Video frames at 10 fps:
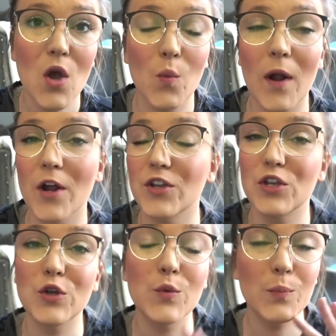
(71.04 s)
where
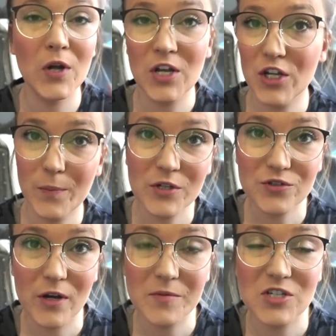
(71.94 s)
you put in your
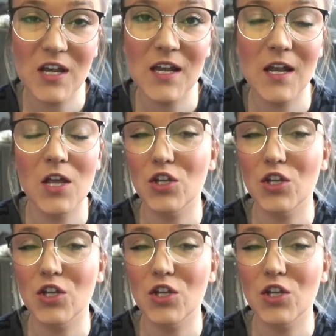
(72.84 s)
prescription,